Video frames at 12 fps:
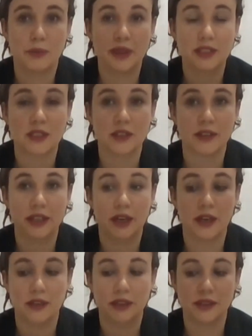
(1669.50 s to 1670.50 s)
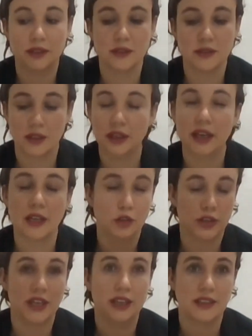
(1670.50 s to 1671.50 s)
basically, again,
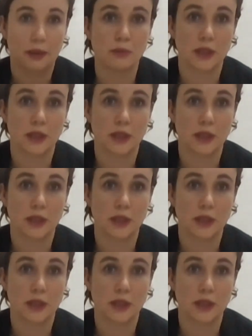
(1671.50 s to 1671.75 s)
looking at that